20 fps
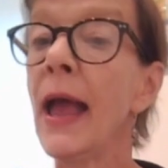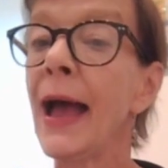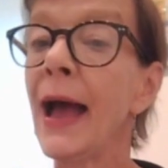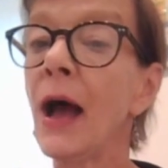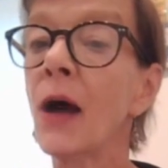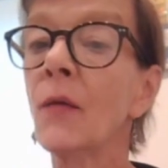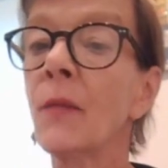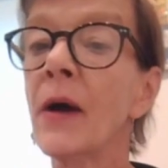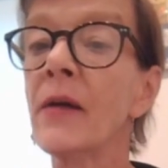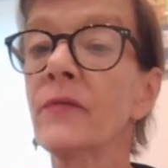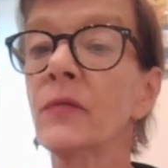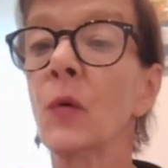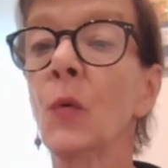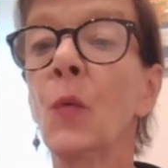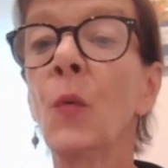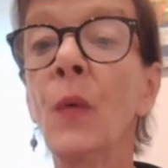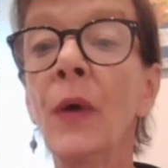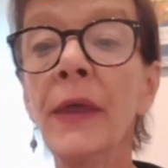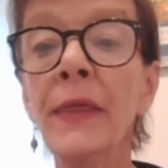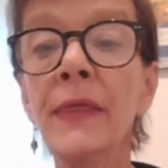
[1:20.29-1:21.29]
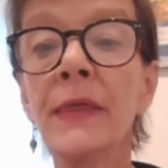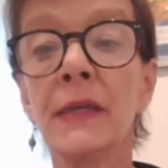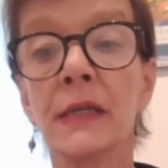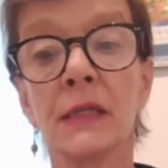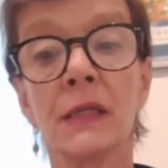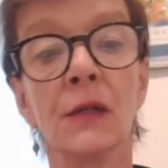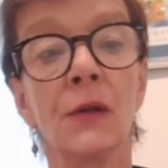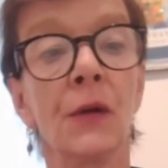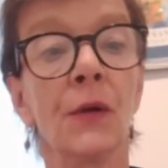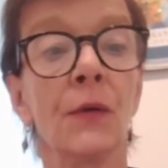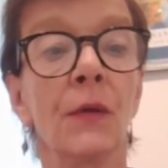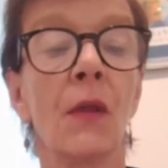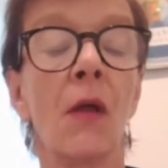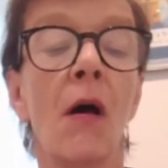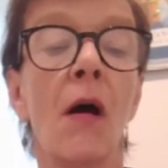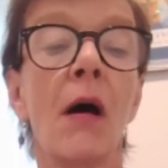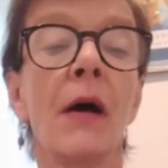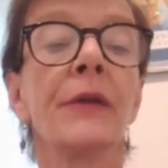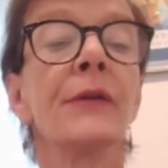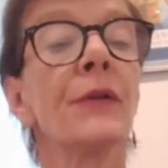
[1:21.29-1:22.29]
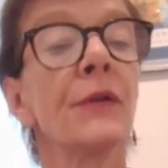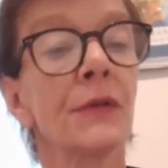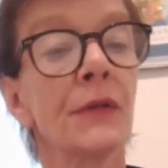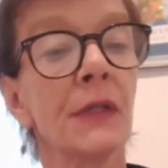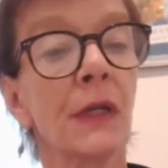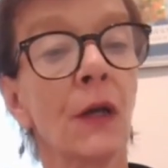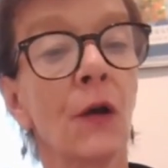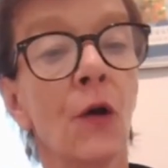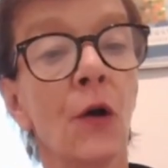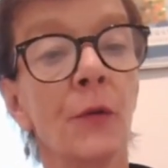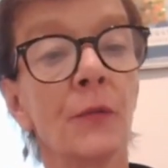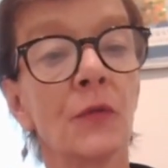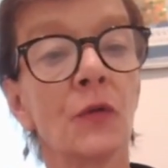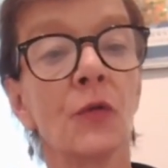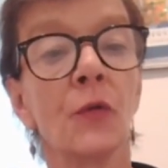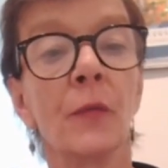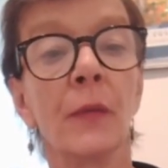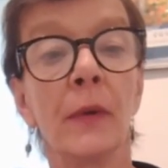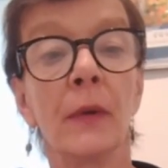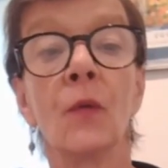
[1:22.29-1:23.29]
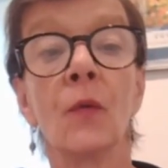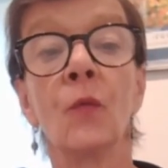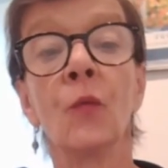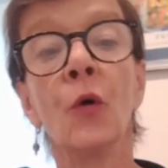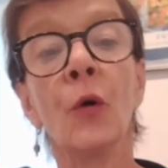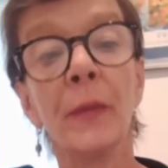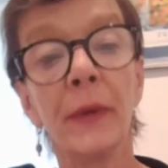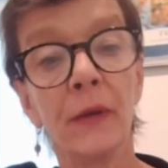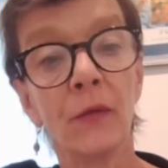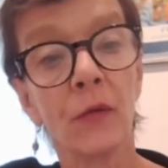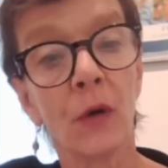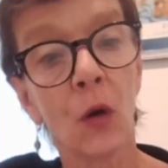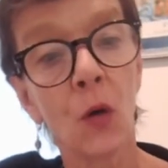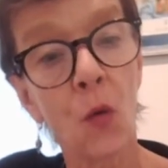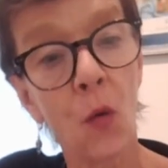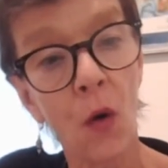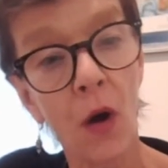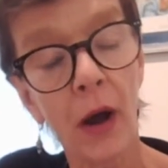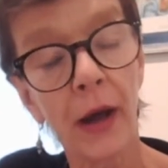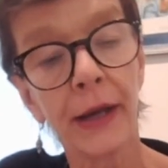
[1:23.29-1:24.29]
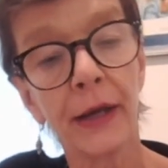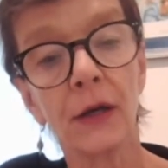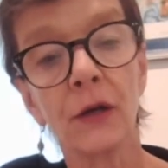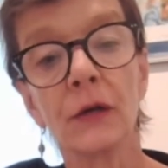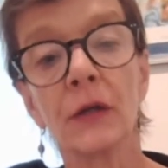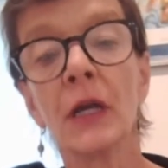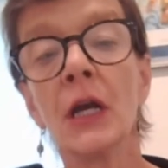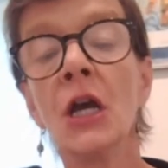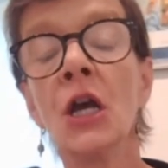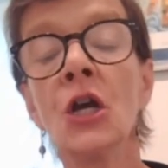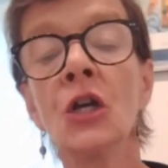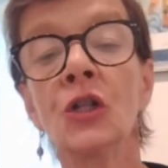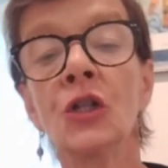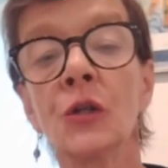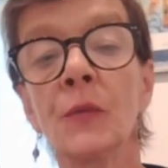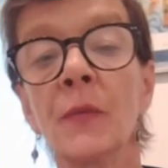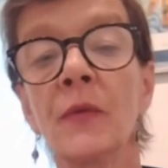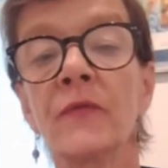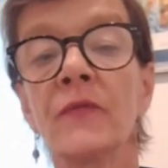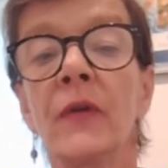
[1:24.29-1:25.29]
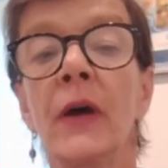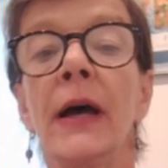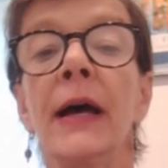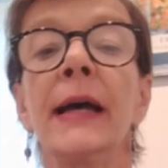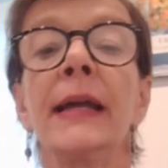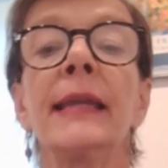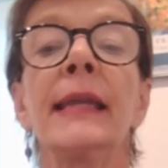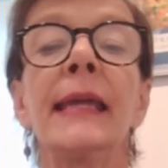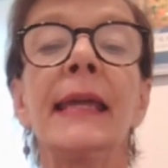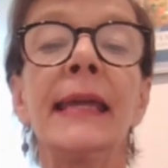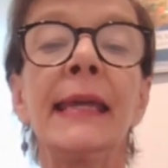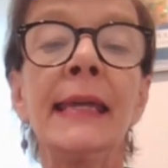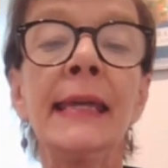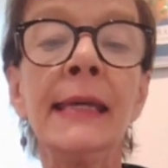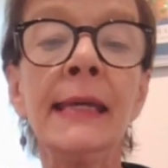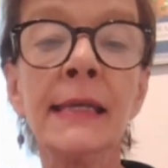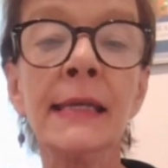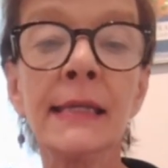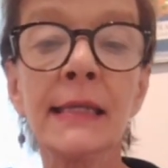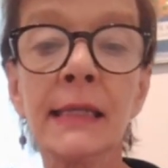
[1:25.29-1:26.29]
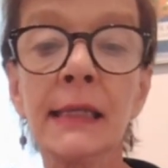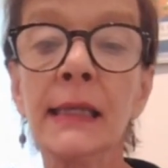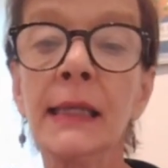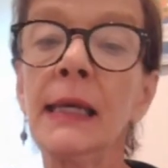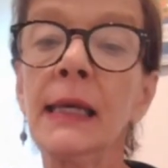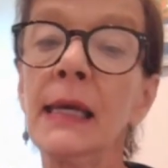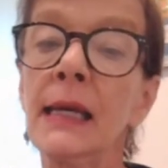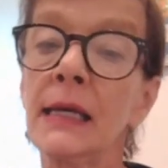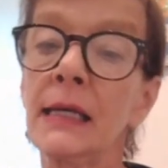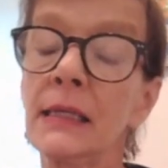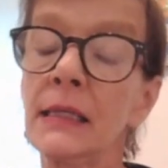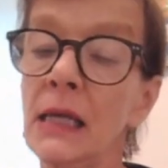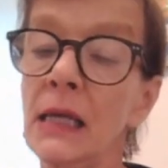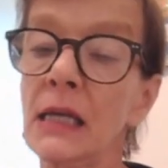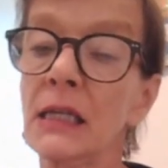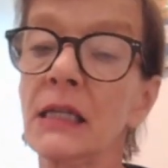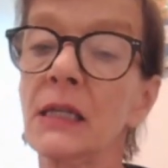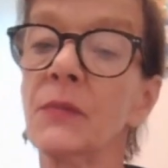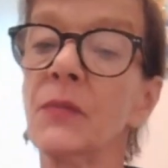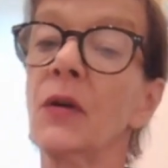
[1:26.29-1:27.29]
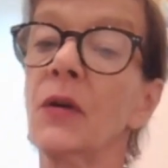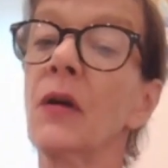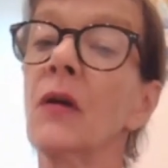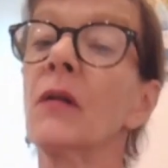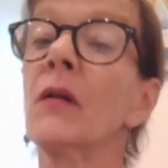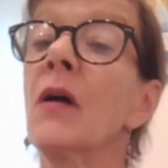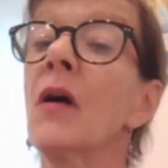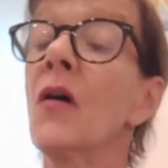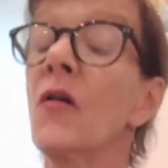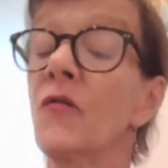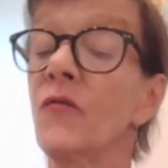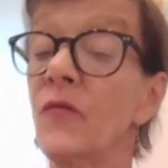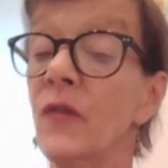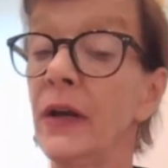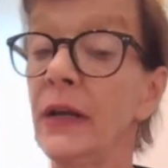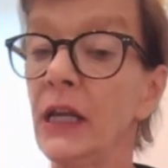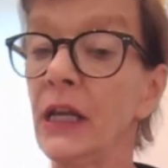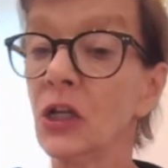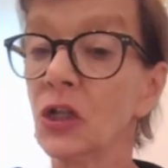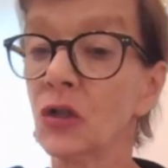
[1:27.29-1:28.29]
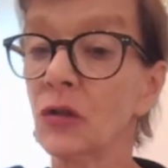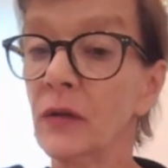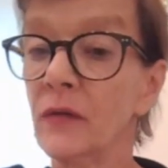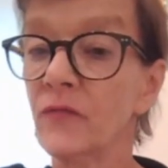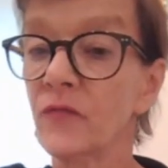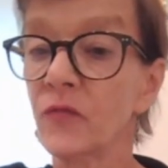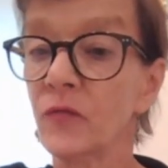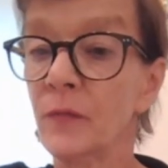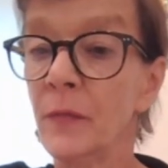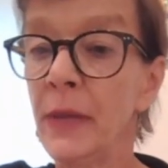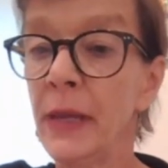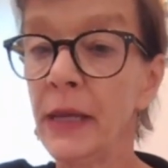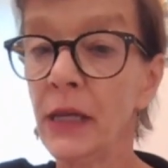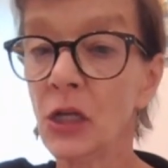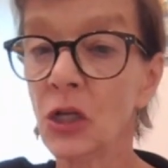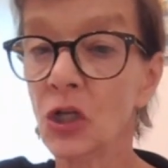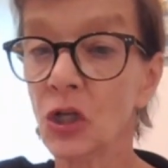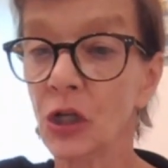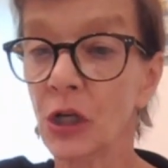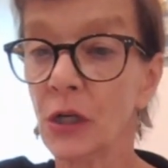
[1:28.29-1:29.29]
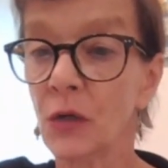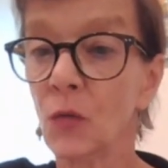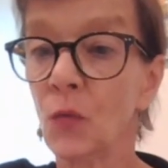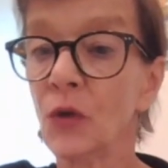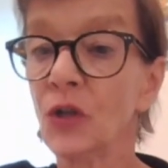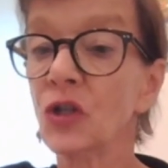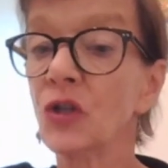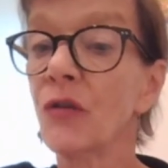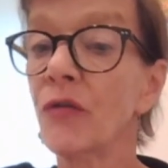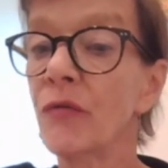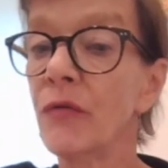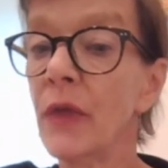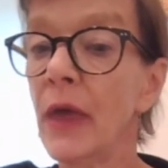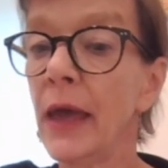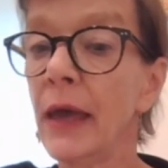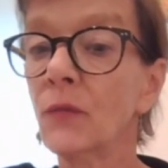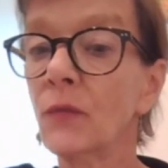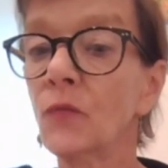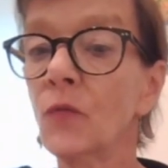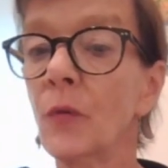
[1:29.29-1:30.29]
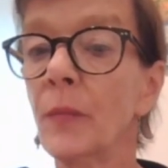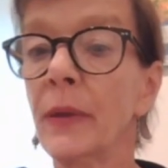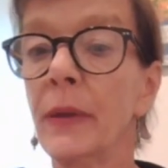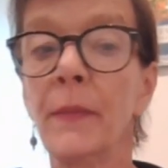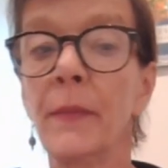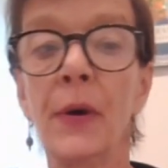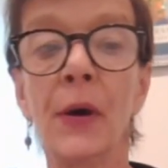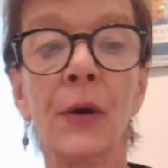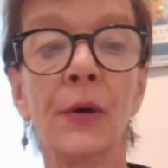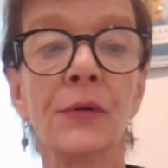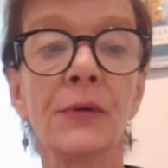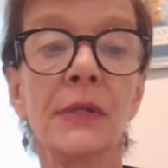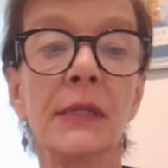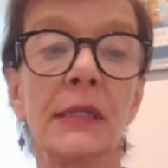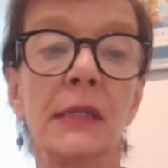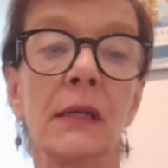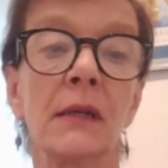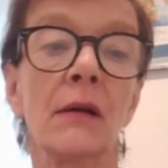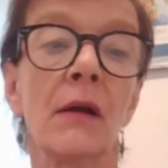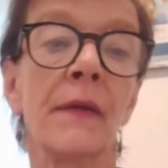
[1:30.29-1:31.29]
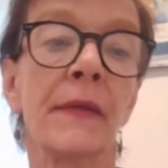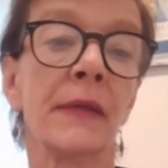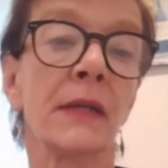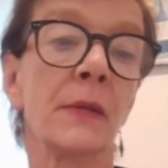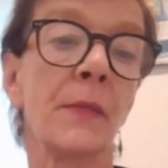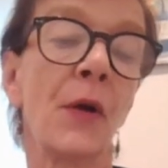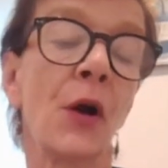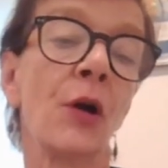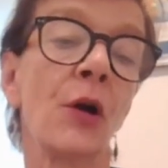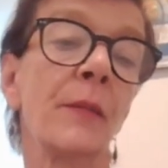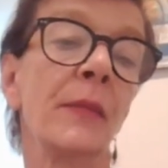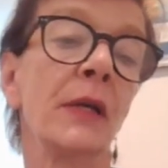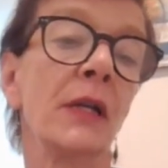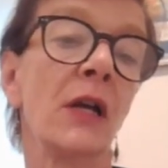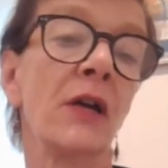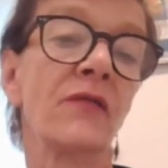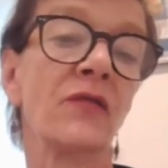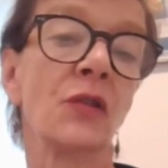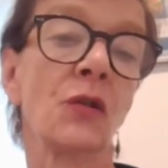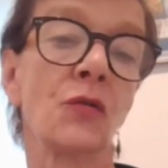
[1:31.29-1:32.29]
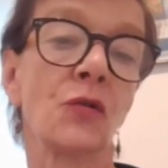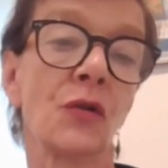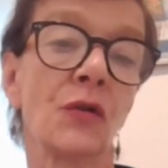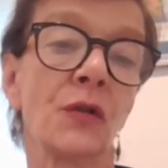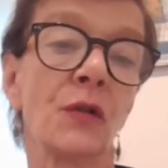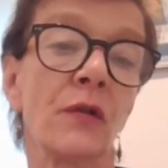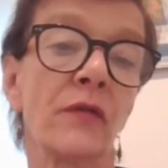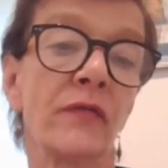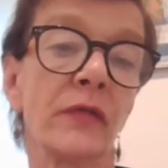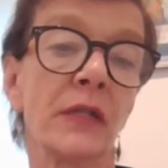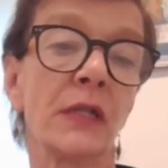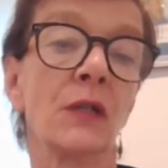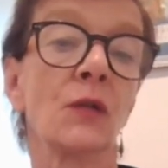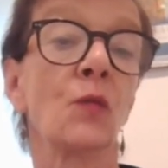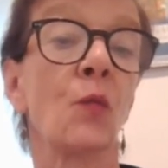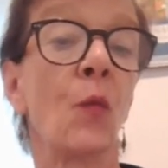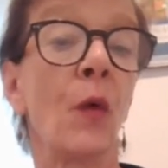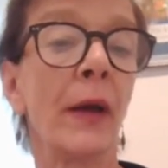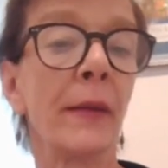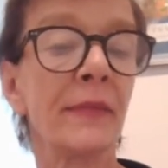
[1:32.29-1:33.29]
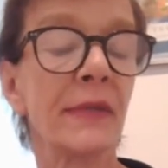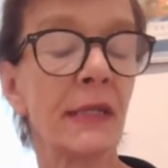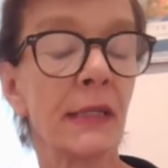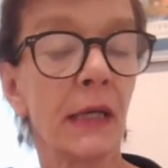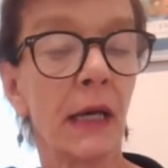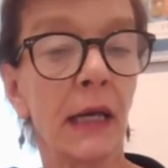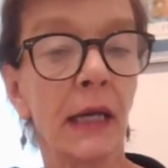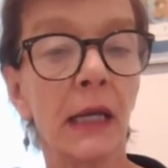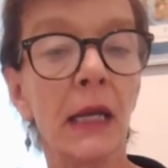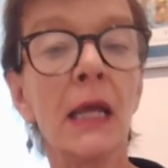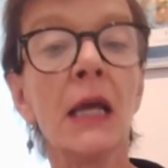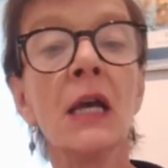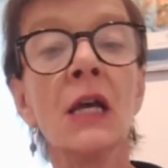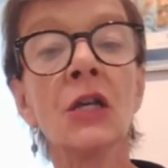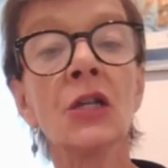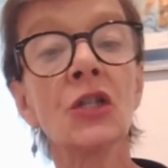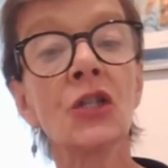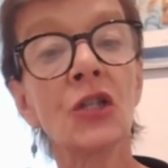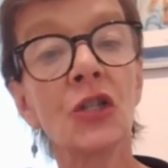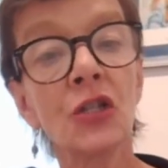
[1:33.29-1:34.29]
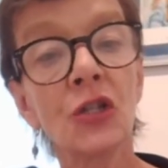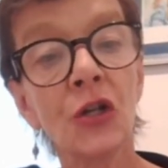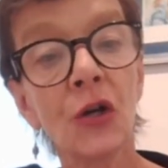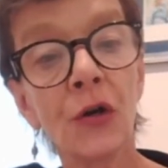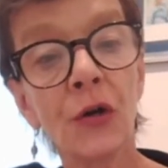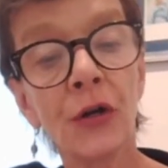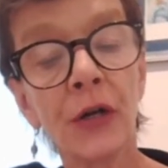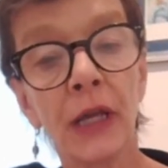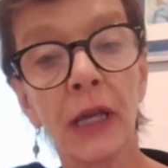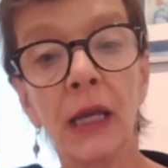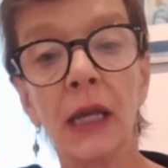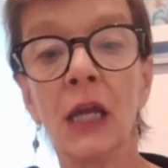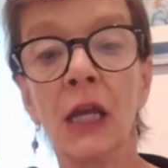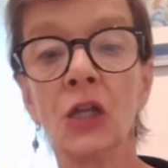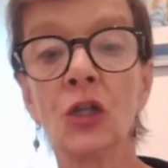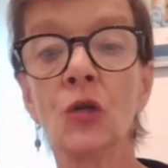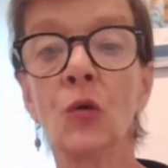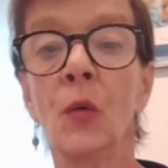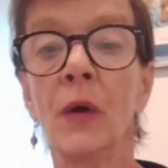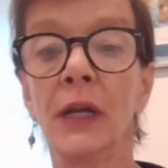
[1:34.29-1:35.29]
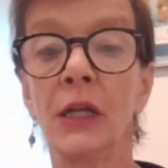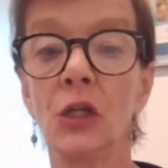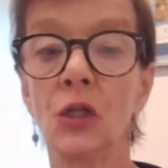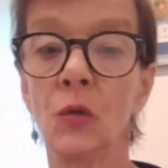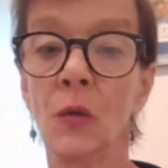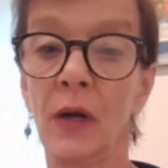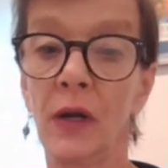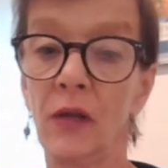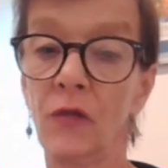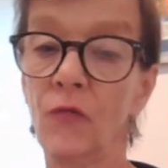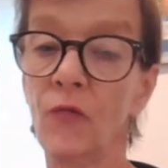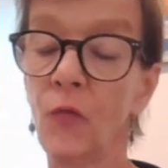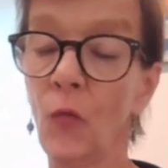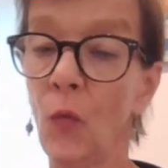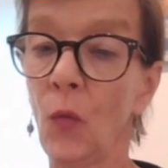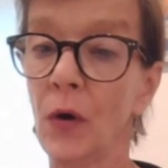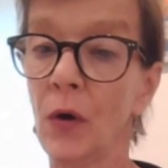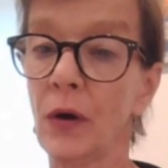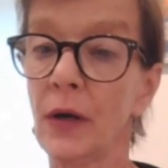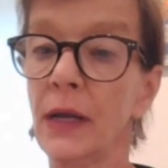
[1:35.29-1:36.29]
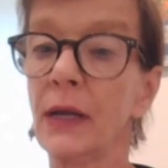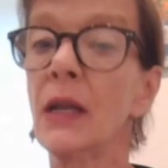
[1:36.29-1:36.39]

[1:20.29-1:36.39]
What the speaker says: However, with this new law, nursing homes will be required to provide easily accessible financial information, which then will be posted on the Department of Social Services website starting in 2024.